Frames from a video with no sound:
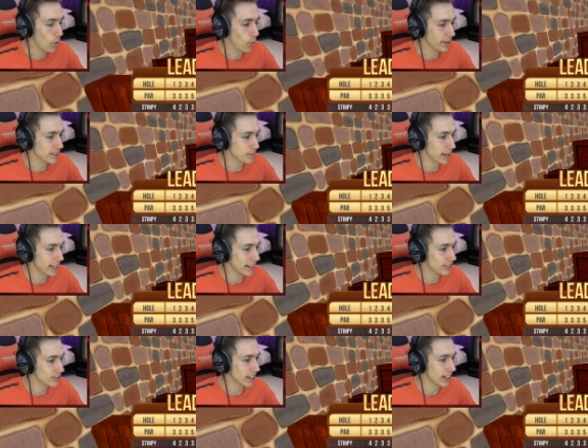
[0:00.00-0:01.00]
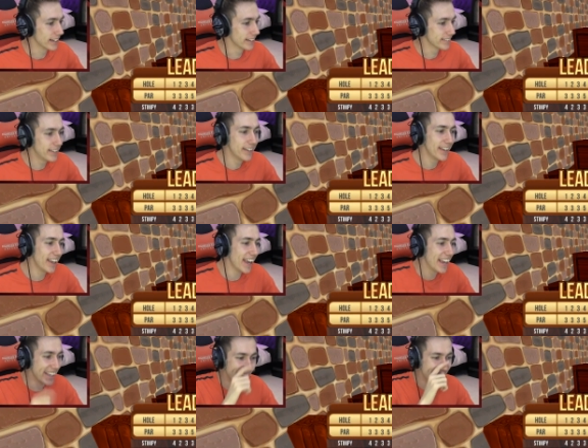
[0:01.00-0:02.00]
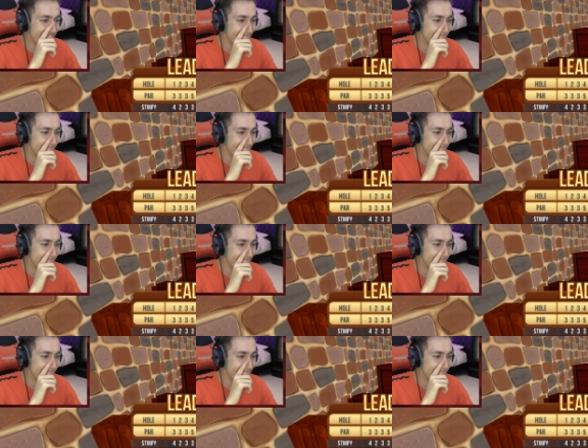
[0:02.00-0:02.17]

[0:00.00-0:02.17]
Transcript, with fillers: Oh, he is making it interesting.